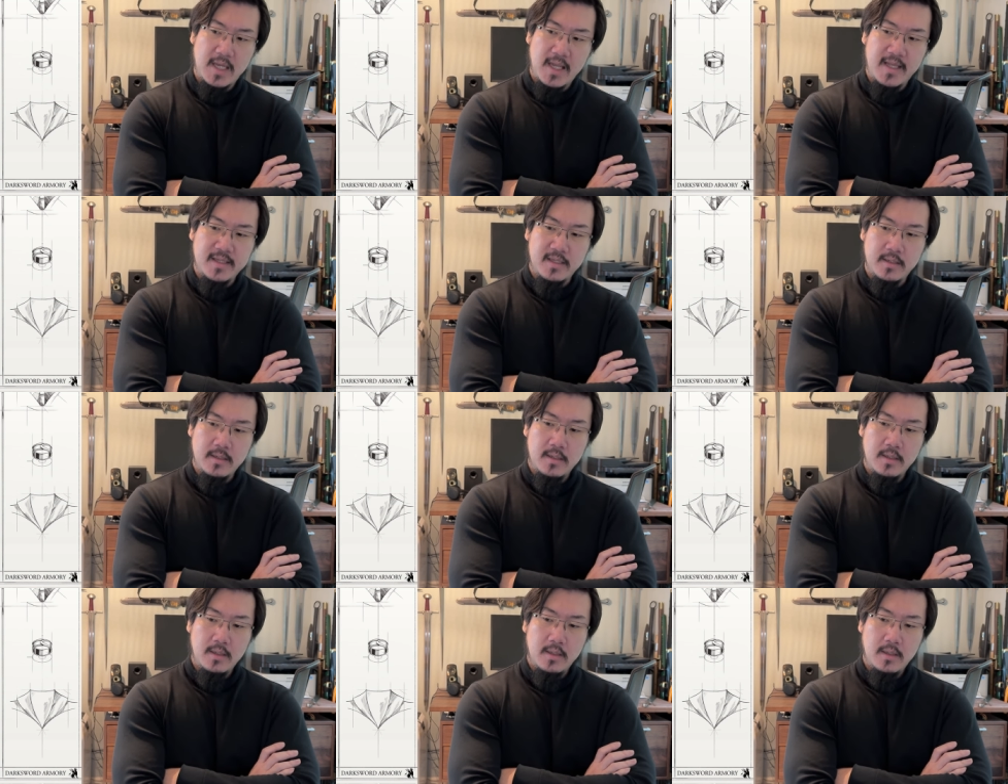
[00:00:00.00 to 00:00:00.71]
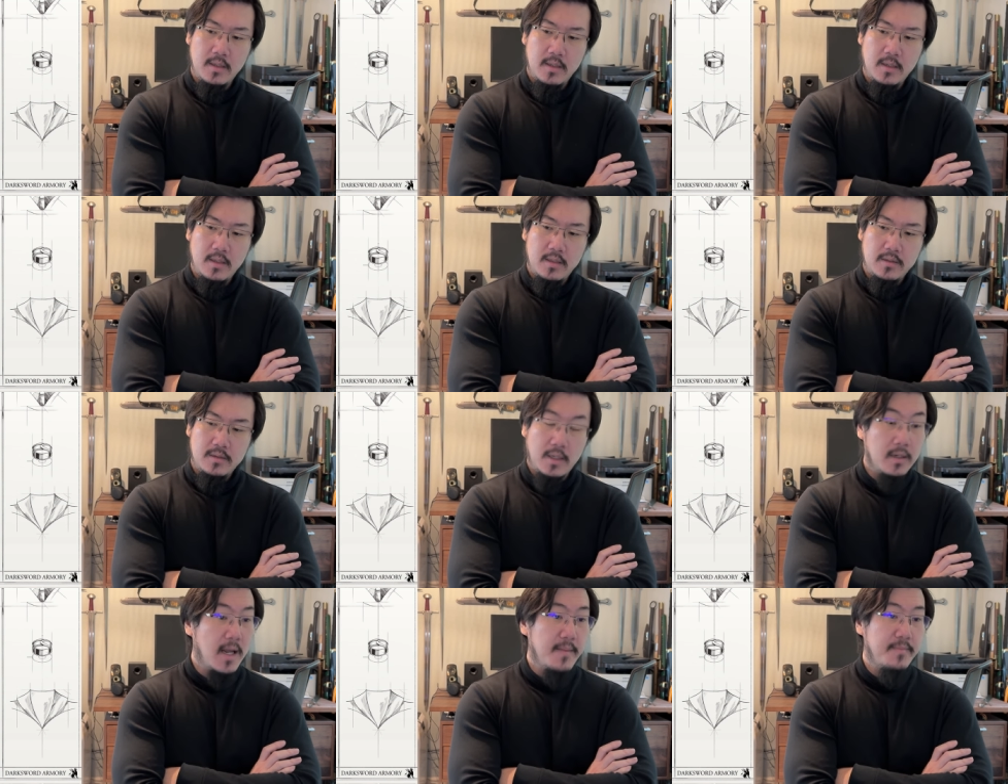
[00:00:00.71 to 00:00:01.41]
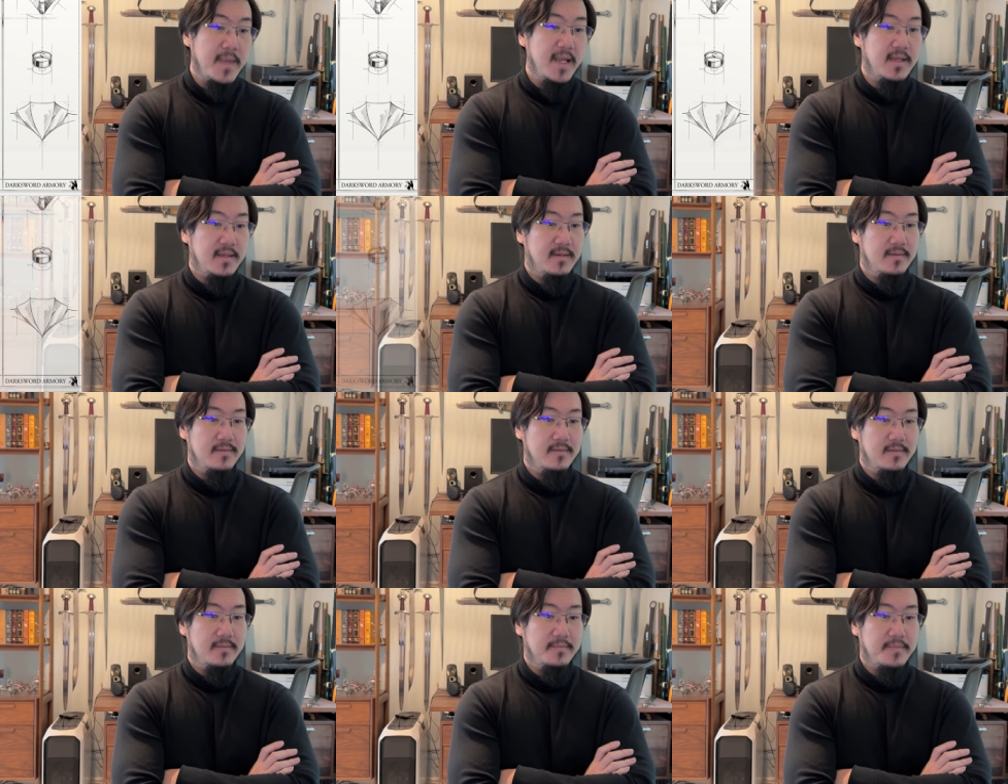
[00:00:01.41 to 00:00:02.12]
and they're not made
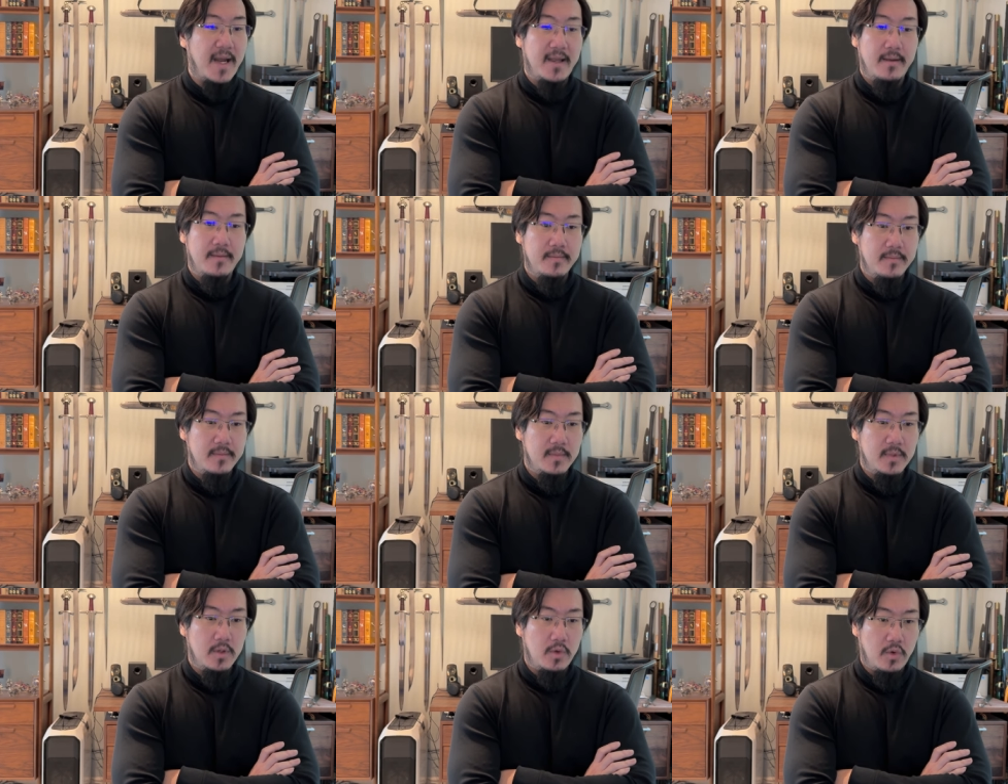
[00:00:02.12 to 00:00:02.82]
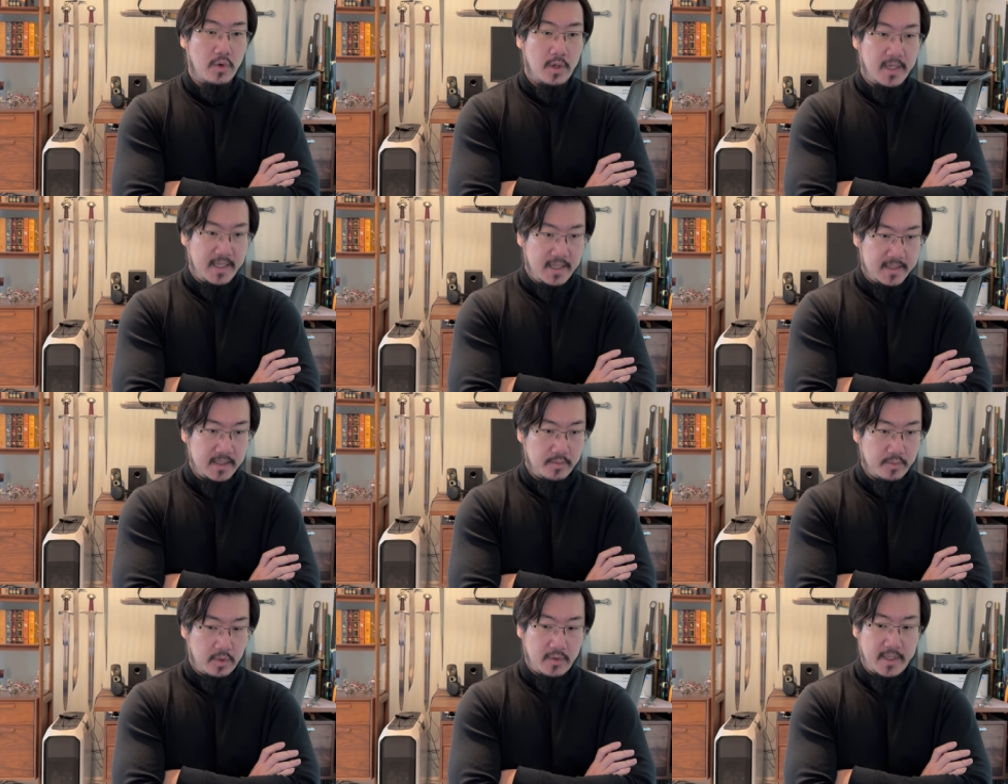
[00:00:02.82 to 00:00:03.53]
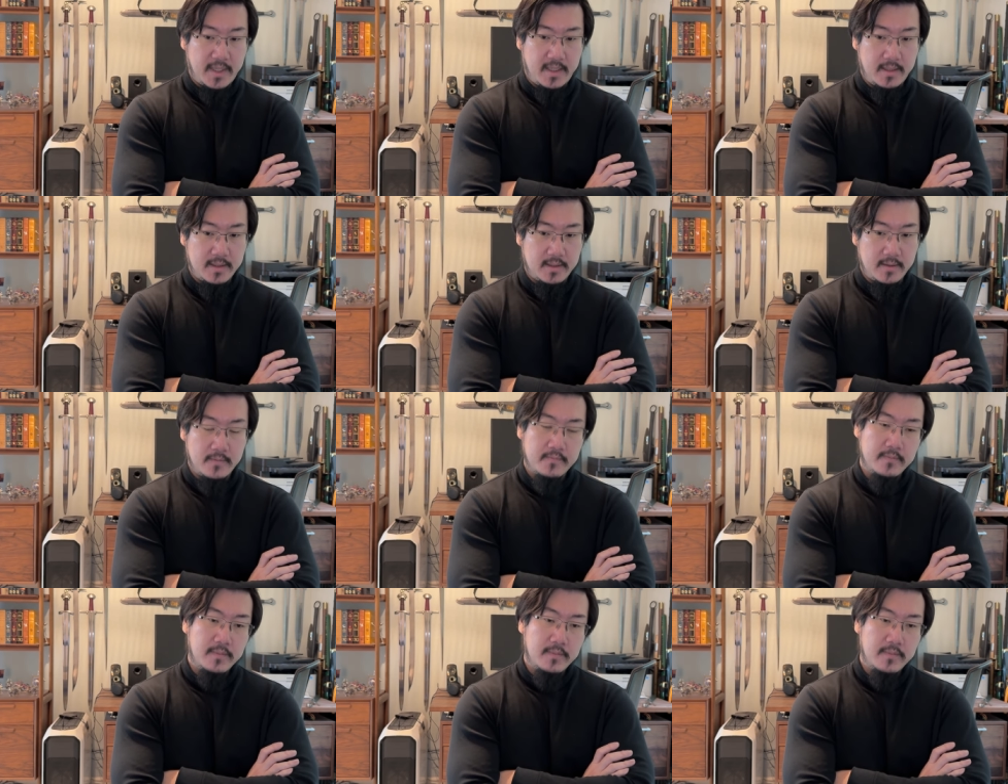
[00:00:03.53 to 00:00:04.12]
by him or his employees.